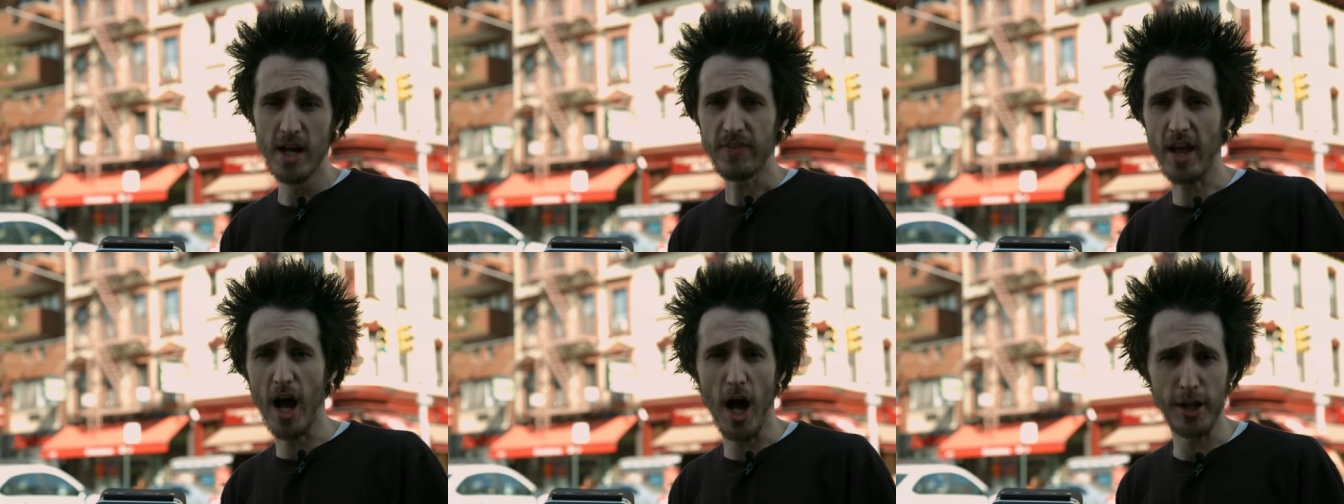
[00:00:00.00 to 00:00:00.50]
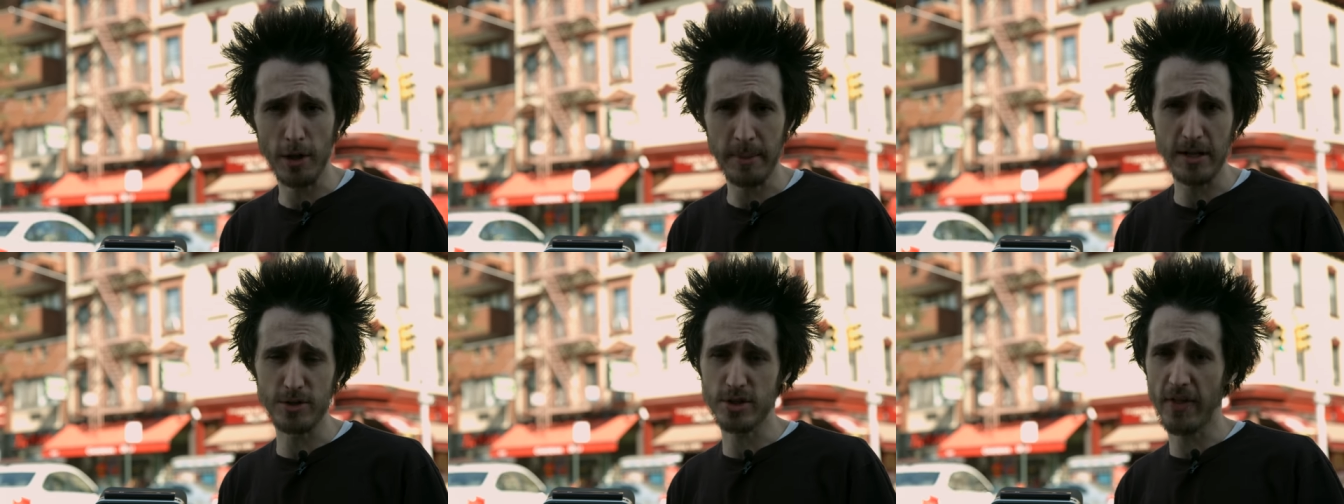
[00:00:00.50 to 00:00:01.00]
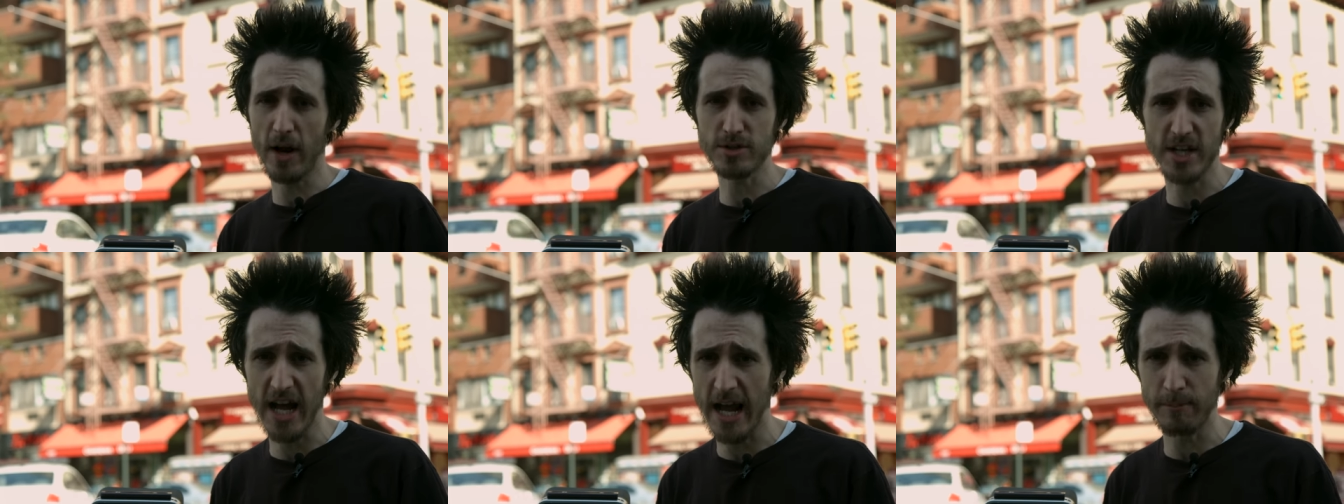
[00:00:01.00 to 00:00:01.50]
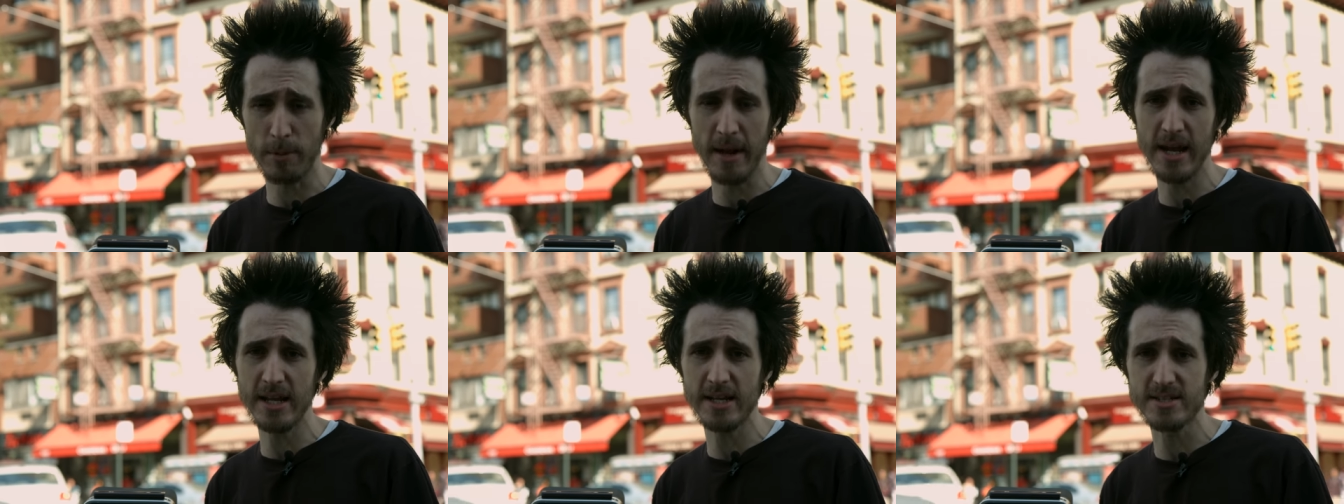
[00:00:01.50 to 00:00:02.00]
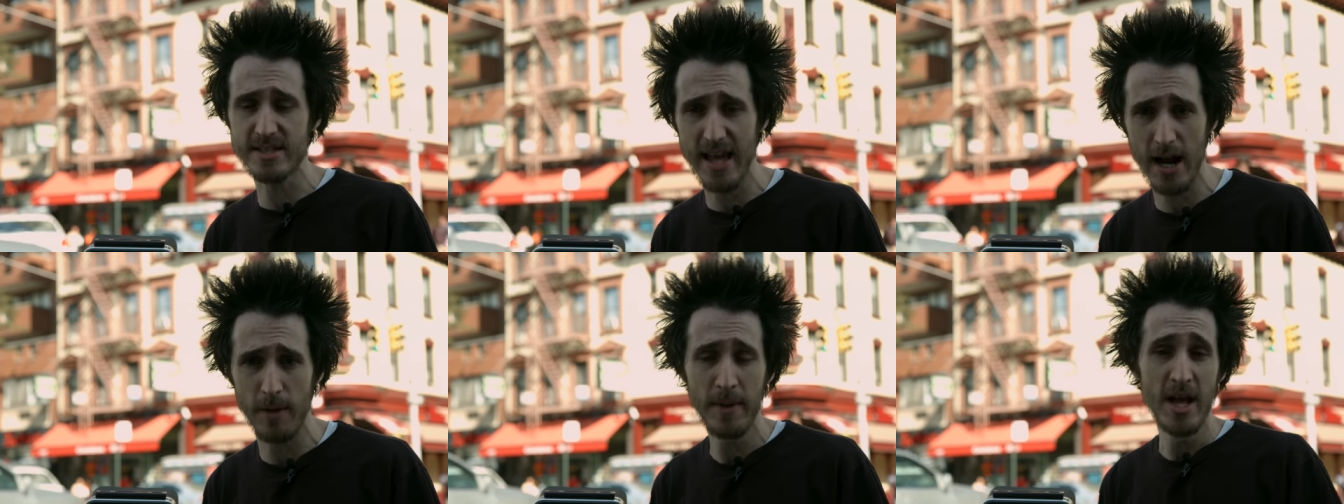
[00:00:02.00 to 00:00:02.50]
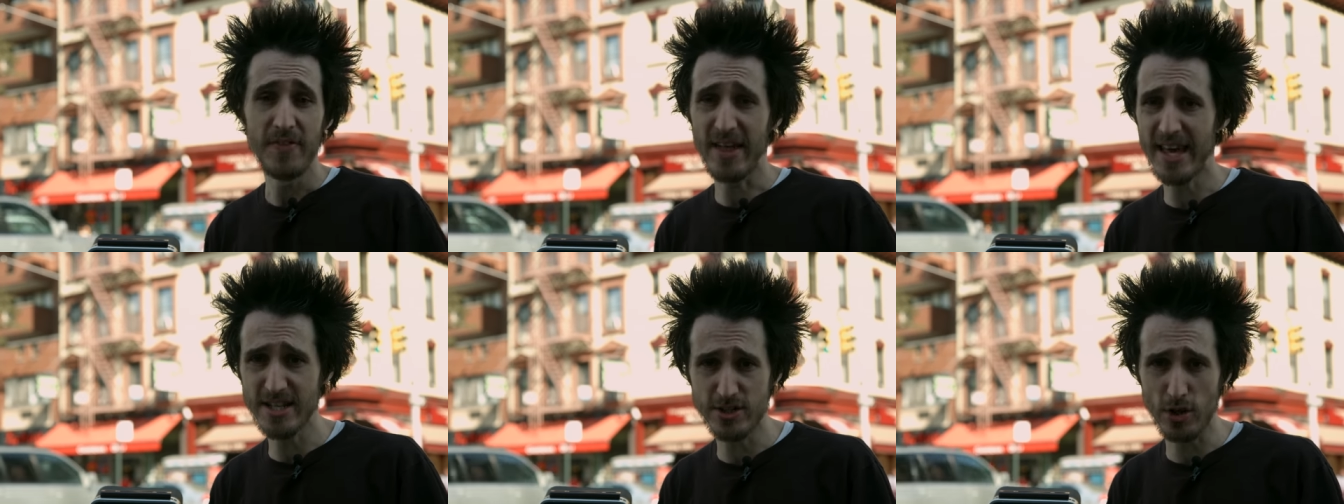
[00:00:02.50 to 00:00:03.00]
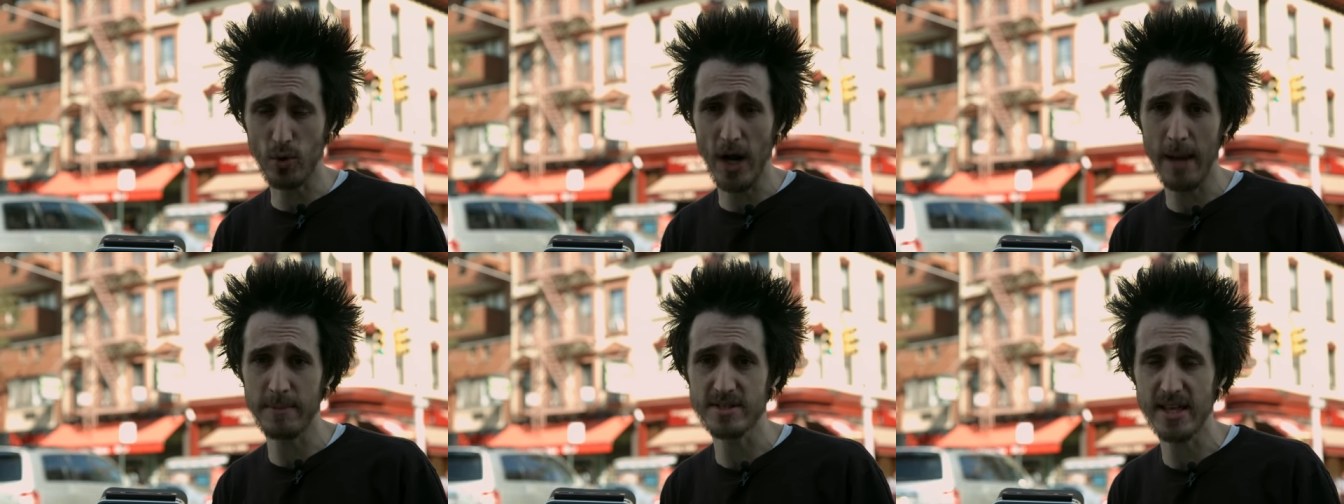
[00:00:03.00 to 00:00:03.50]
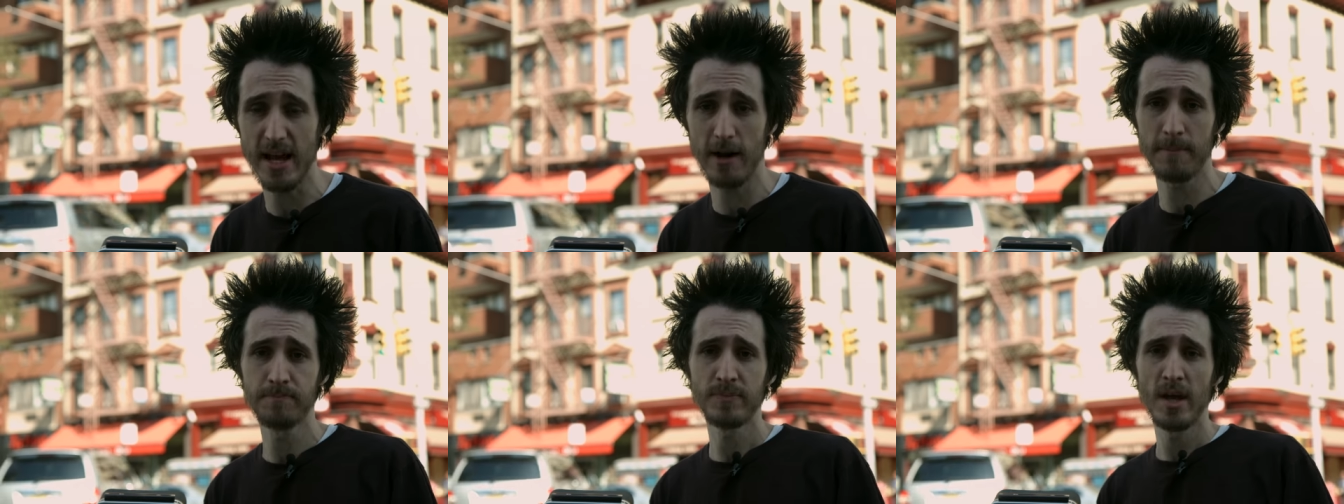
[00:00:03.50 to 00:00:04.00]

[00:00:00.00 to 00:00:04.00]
The audio meters are there, time remaining is there, the histogram is there,